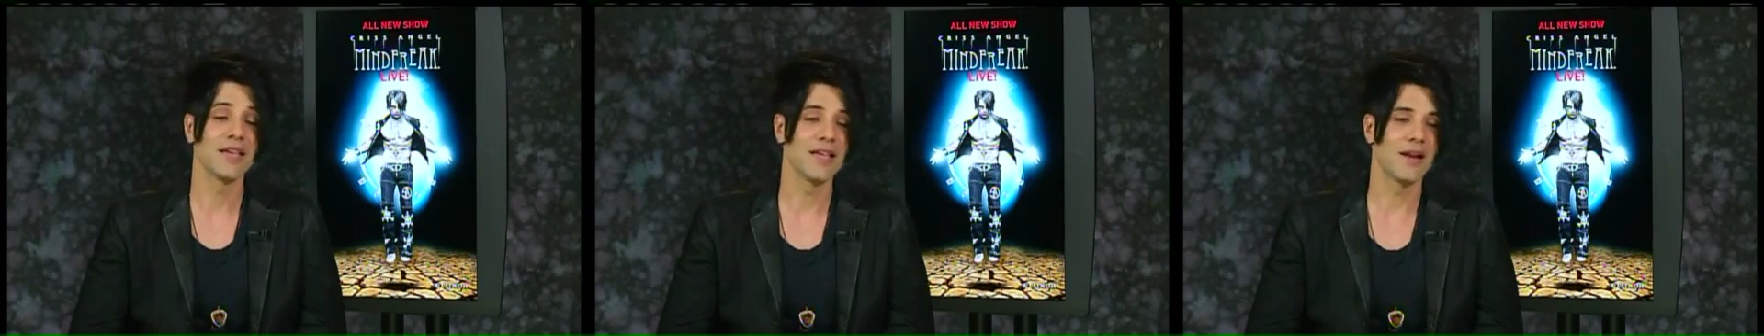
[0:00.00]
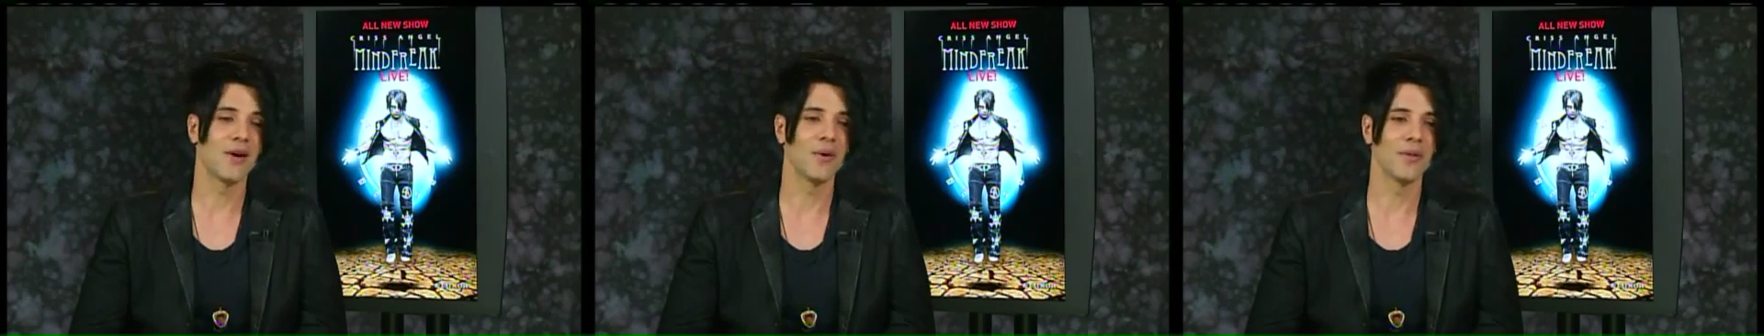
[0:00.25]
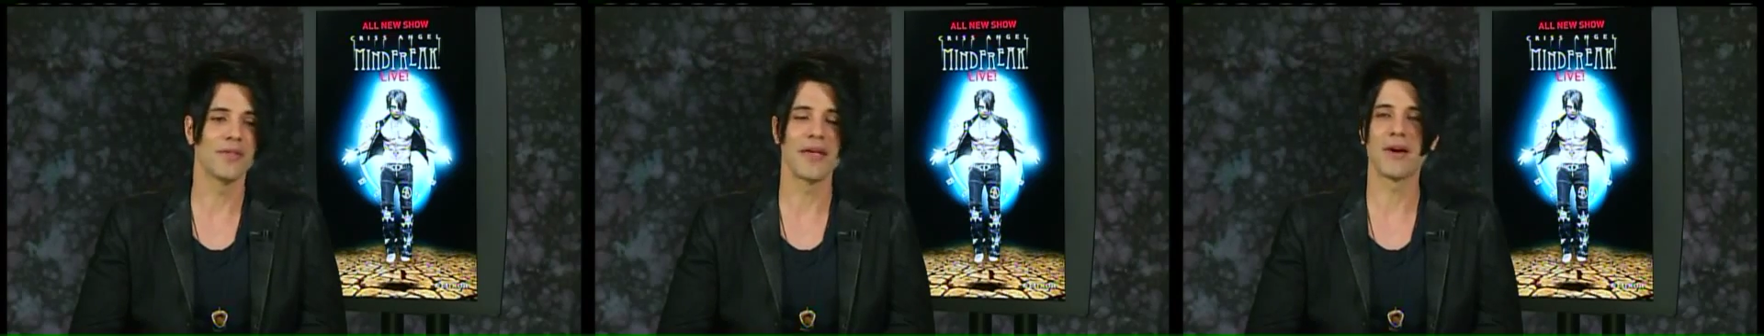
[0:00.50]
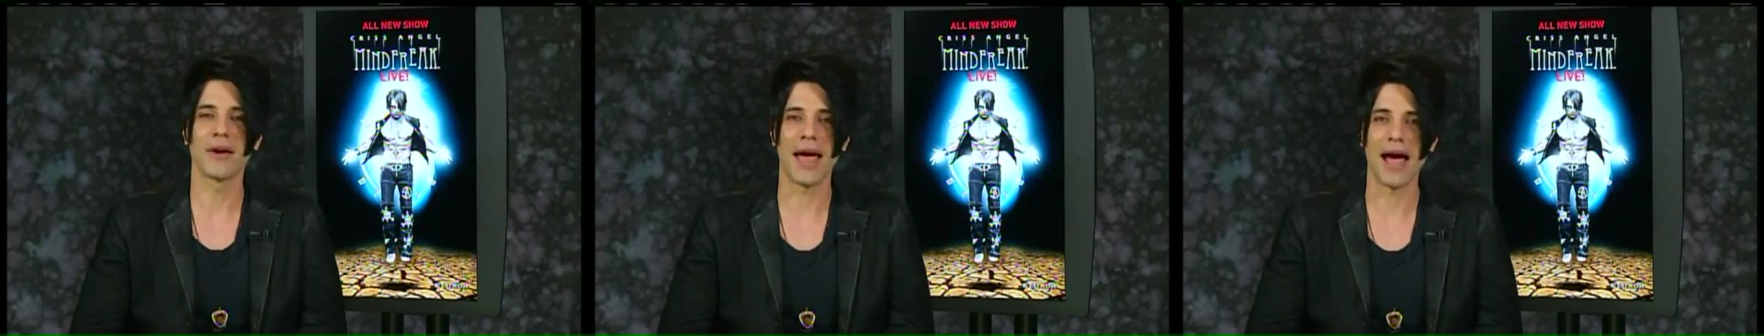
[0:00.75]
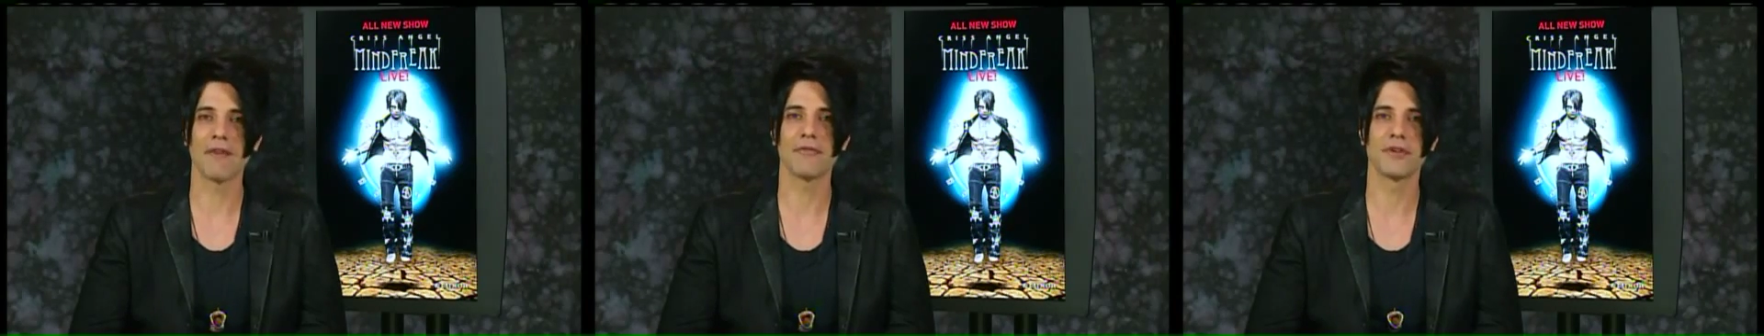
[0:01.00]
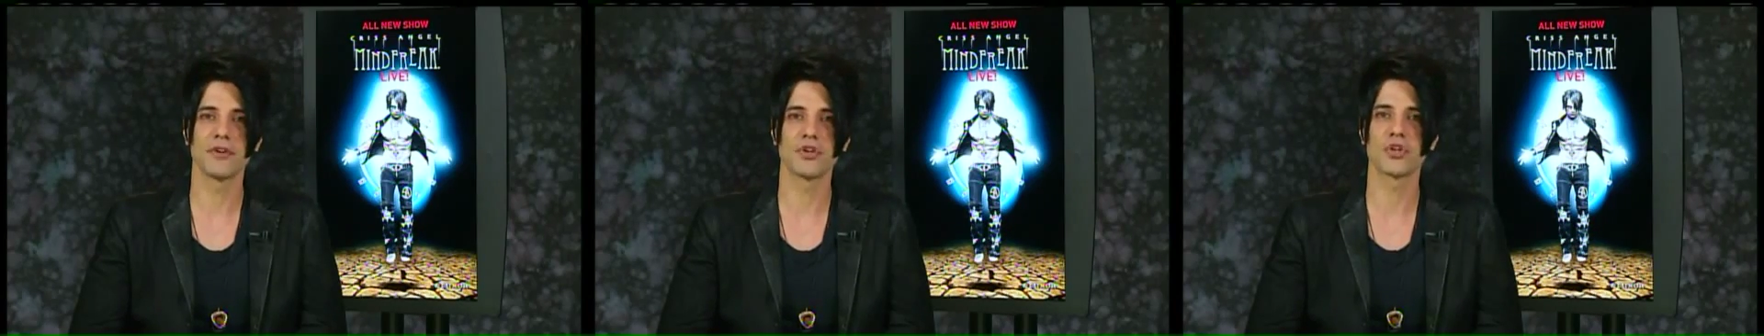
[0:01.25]
you know, they don't
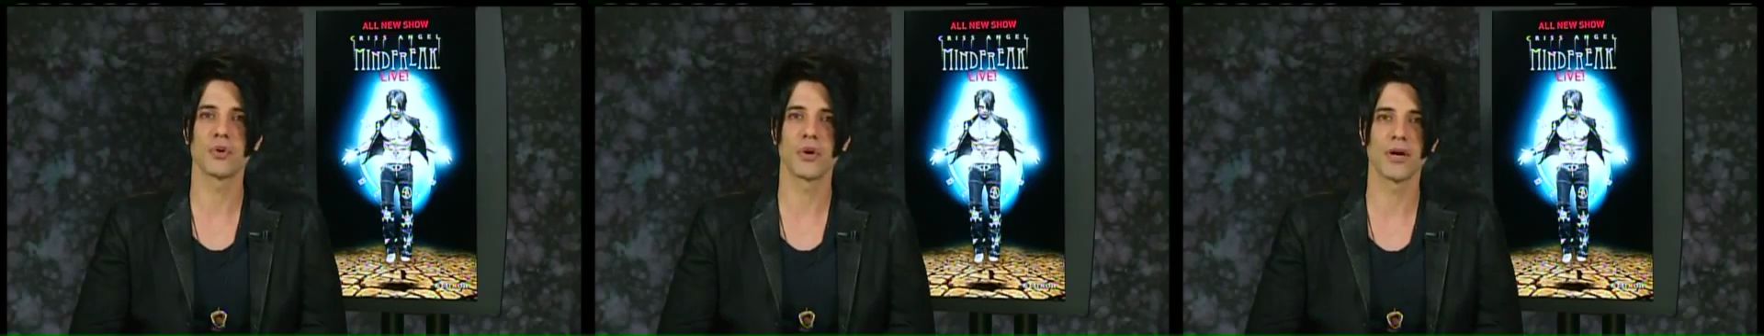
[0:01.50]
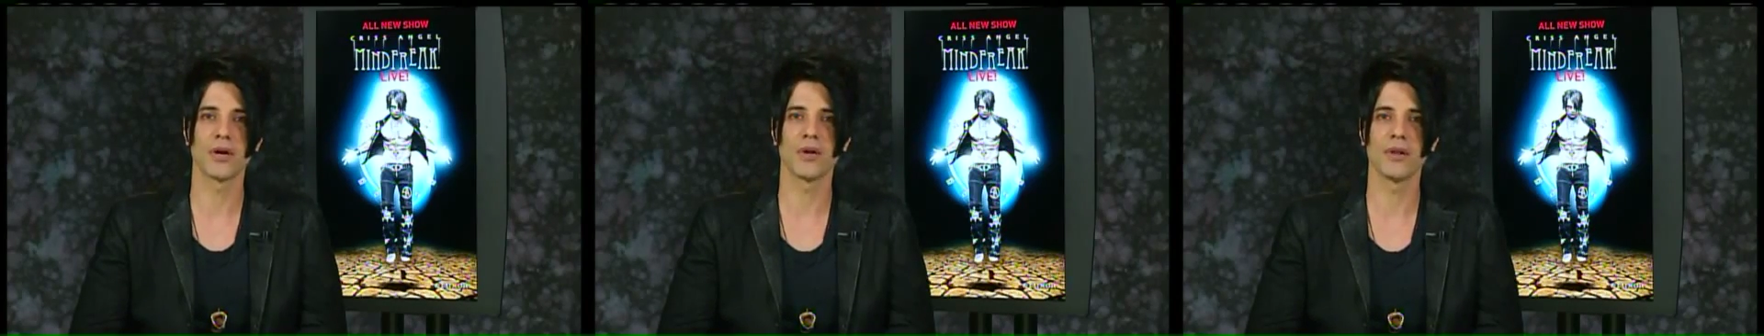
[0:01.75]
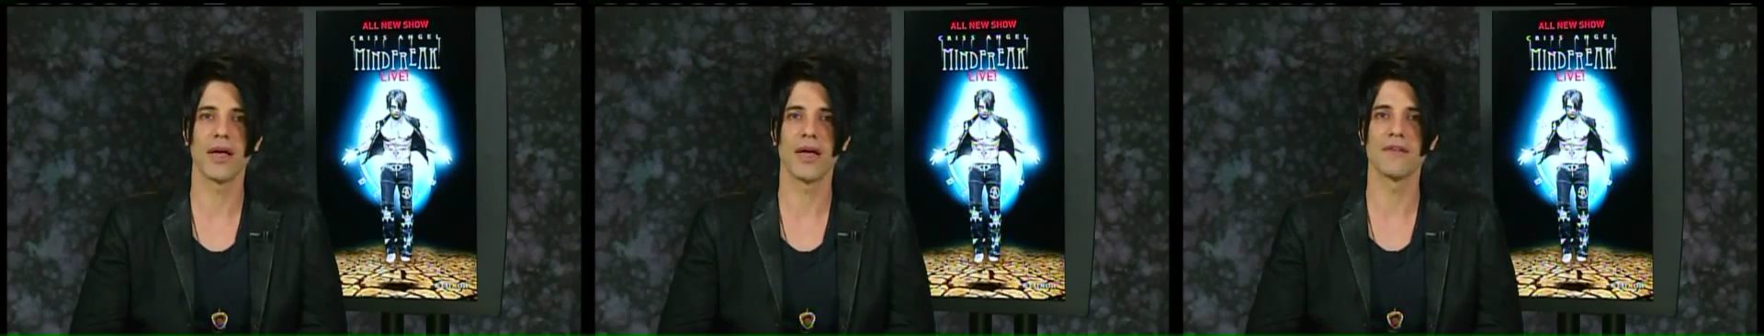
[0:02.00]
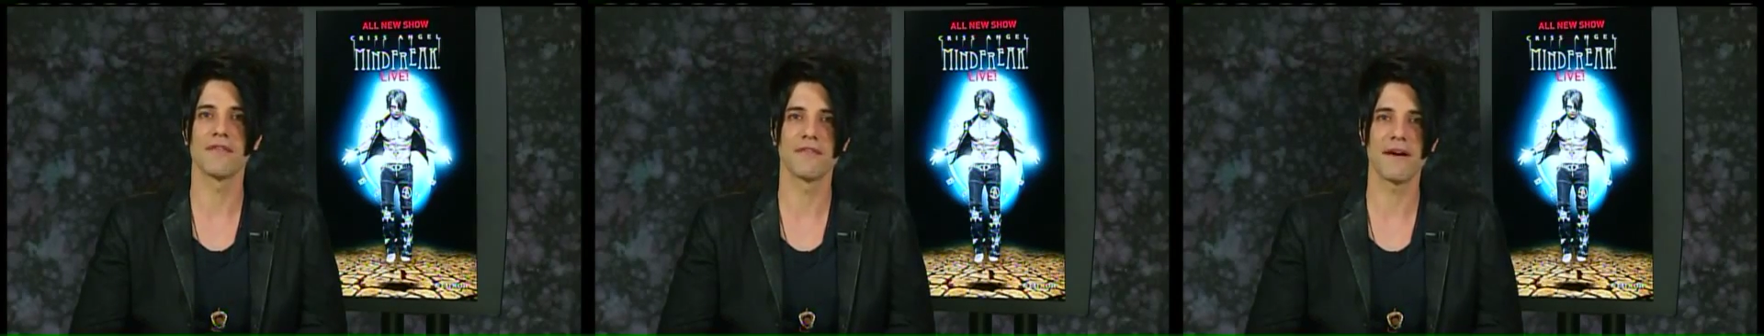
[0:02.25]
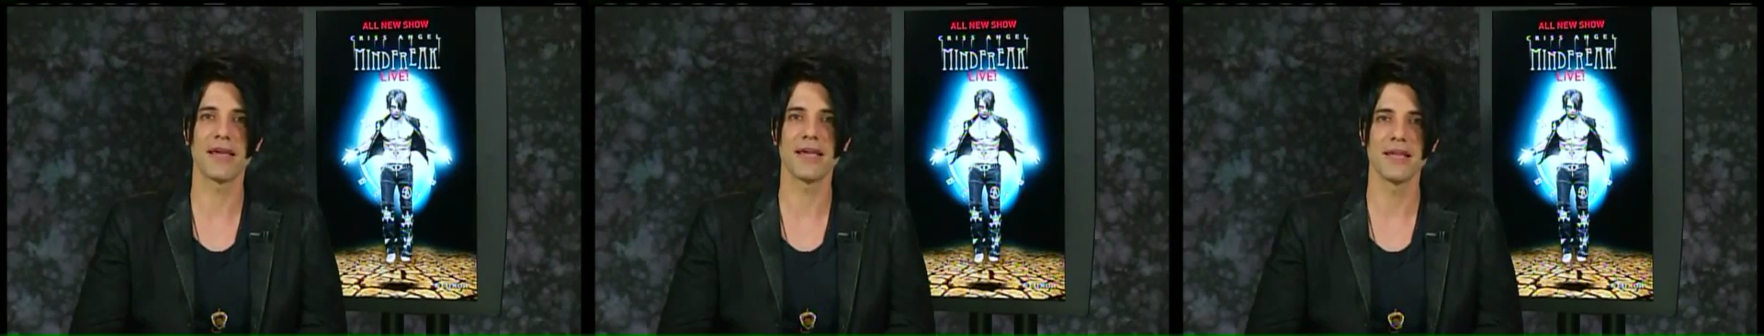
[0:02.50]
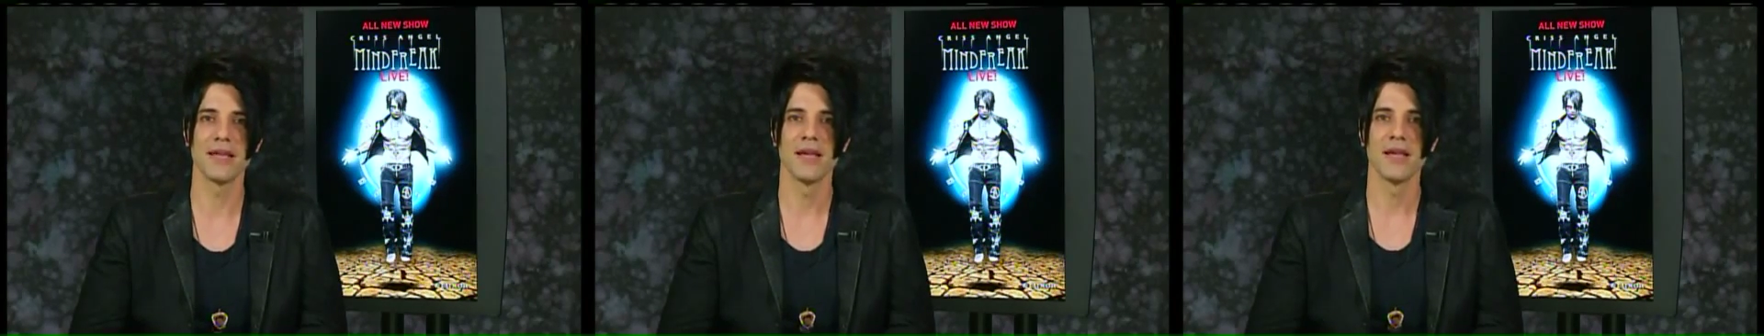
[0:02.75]
have to struggle and
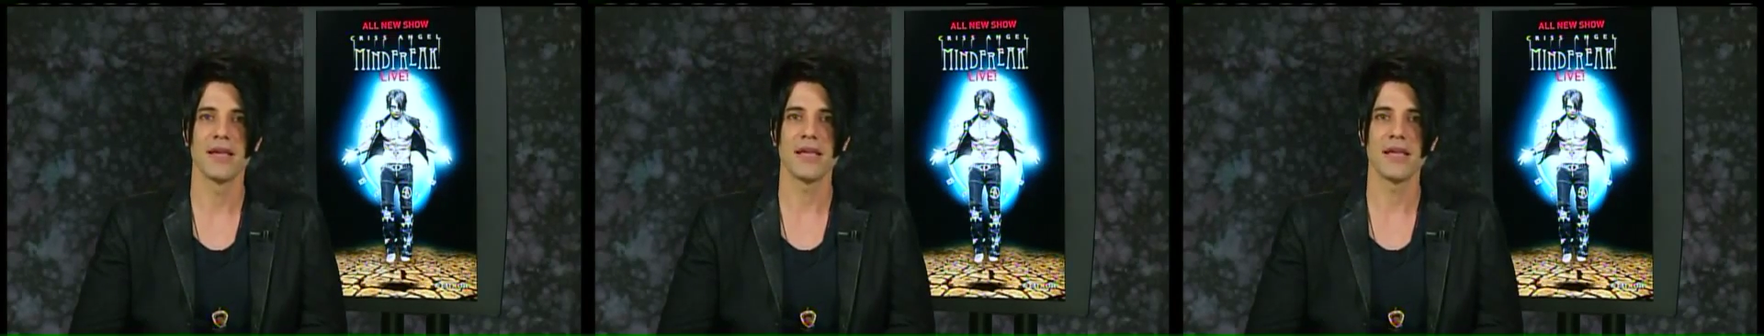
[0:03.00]
fight